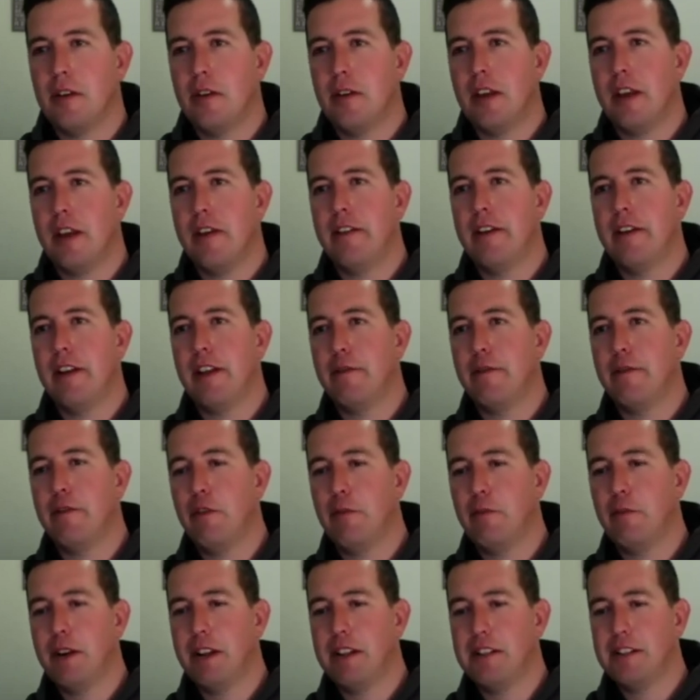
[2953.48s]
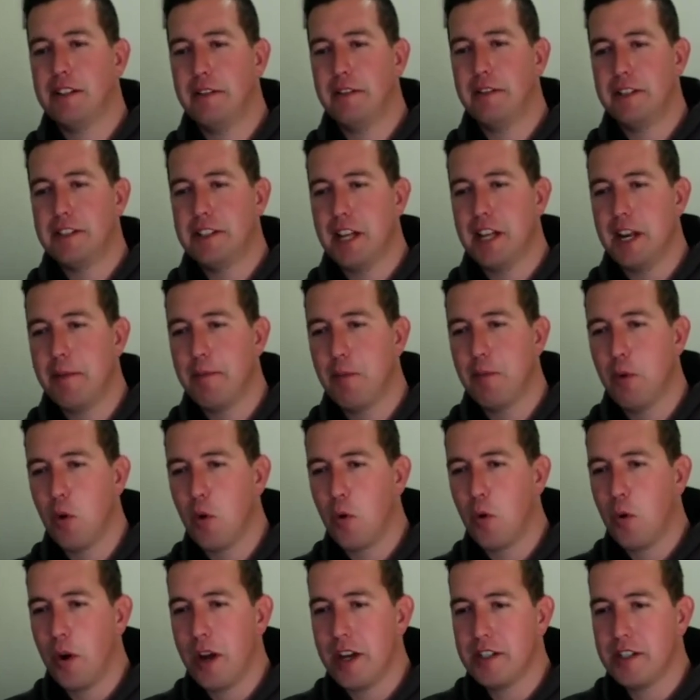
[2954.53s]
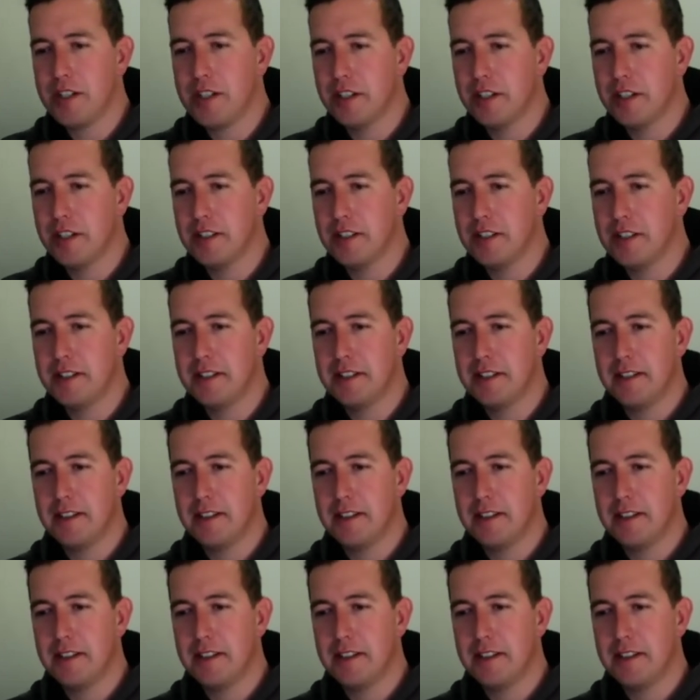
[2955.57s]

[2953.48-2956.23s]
Give another few minutes if there's any more questions.